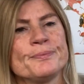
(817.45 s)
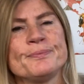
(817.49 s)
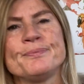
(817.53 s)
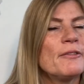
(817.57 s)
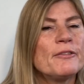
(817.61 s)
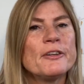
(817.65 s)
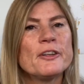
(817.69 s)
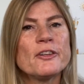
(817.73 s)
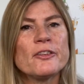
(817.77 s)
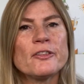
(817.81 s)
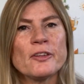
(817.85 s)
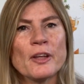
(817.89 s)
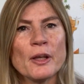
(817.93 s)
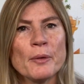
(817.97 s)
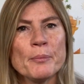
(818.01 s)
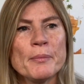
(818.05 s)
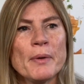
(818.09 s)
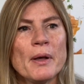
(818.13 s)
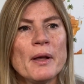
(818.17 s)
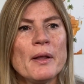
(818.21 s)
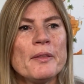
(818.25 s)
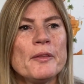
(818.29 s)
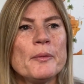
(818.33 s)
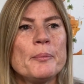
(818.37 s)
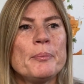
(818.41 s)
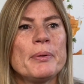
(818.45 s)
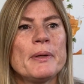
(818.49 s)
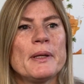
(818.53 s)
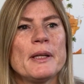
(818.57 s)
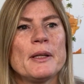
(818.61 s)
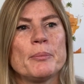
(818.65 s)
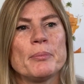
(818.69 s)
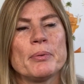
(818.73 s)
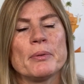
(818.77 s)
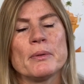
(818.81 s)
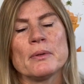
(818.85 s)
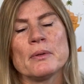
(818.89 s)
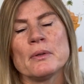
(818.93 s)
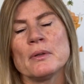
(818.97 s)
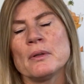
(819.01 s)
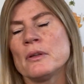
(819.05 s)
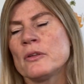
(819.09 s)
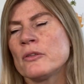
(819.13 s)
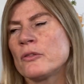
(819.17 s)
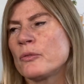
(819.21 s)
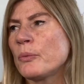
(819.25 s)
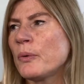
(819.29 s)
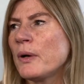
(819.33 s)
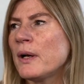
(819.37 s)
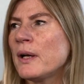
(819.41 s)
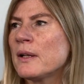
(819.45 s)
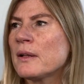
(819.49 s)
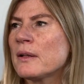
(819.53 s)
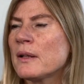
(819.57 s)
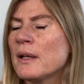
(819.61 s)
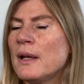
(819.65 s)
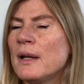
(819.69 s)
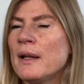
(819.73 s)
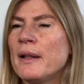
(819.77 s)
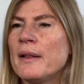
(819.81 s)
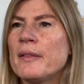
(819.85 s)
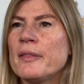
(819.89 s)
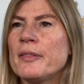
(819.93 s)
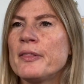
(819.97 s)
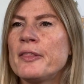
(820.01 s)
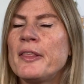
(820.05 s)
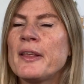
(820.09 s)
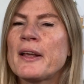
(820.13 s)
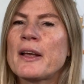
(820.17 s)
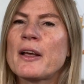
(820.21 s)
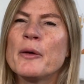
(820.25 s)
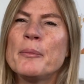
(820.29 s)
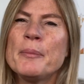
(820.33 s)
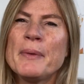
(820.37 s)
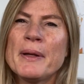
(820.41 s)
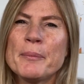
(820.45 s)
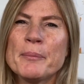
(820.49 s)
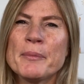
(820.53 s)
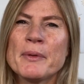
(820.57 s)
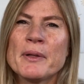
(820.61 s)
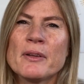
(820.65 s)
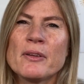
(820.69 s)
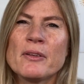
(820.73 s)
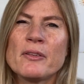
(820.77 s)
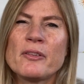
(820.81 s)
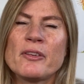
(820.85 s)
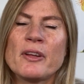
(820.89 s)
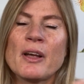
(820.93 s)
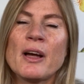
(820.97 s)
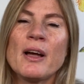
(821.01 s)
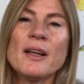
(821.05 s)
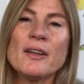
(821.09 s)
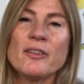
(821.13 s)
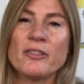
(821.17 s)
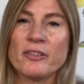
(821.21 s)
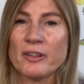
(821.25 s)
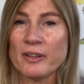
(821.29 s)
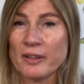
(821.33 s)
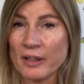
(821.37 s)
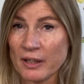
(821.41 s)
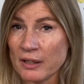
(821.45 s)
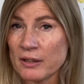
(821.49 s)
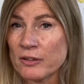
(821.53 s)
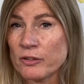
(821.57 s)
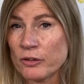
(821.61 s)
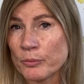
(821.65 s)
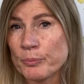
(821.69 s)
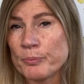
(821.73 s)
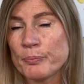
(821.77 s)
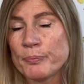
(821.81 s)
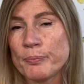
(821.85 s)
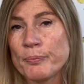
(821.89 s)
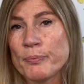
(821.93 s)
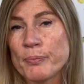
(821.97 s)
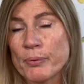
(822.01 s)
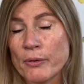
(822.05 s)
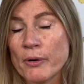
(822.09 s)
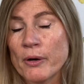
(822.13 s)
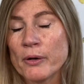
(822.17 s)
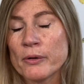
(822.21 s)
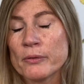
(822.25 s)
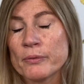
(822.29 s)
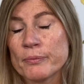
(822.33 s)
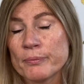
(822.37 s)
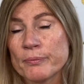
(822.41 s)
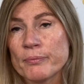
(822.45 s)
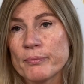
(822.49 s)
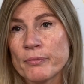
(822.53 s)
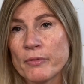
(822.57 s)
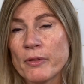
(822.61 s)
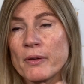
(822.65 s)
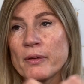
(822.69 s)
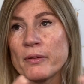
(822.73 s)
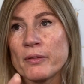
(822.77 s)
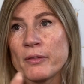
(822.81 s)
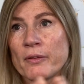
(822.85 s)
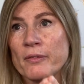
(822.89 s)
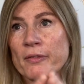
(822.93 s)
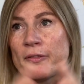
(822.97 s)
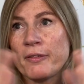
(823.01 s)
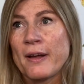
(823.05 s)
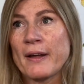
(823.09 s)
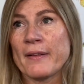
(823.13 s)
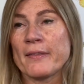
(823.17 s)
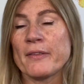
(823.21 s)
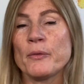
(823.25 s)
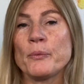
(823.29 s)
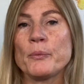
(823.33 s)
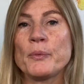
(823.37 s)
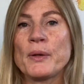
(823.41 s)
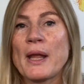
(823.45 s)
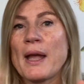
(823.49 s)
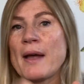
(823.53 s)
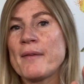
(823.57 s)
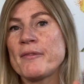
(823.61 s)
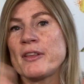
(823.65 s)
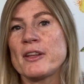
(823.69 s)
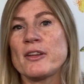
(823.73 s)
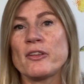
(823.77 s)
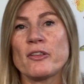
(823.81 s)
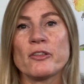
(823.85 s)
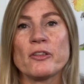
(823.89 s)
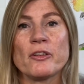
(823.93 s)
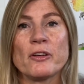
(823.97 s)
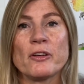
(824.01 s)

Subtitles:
For some other people as well, the commitment, you see, I see that as a pro, the fact that we have these